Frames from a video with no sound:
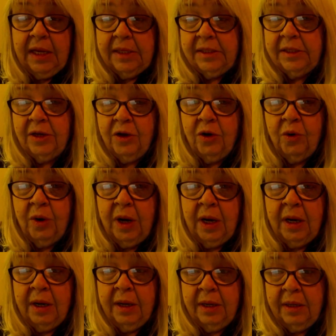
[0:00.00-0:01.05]
So
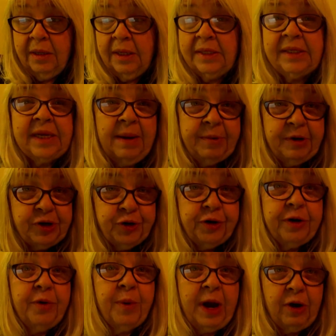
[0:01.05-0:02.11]
uh, it's time to turn
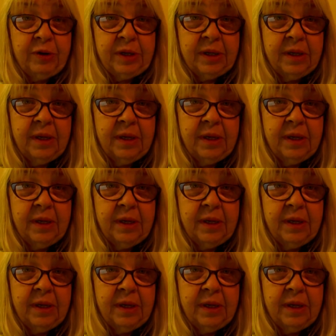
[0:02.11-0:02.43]
it around.